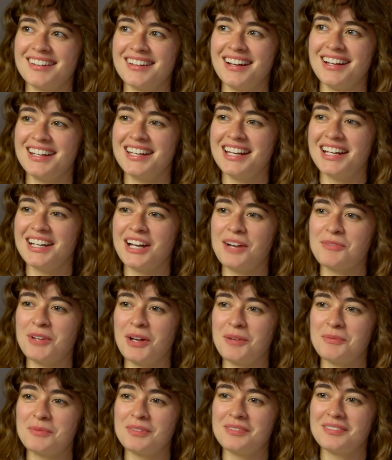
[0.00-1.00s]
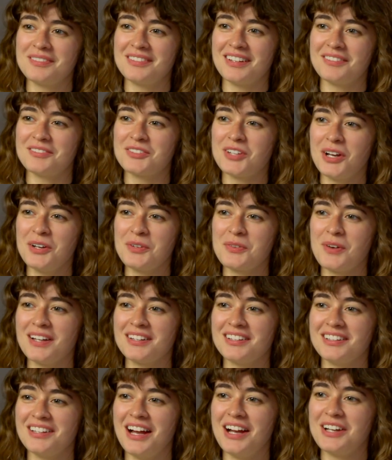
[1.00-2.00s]
Again, I'm trying to
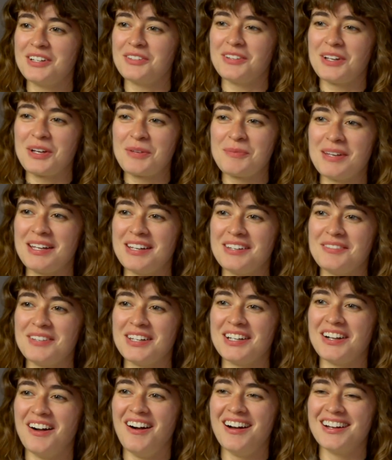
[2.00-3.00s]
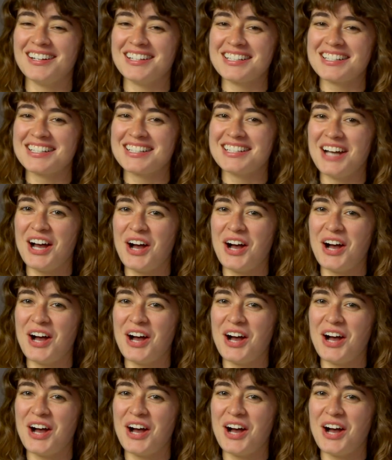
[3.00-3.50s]
ride the line of like being honest.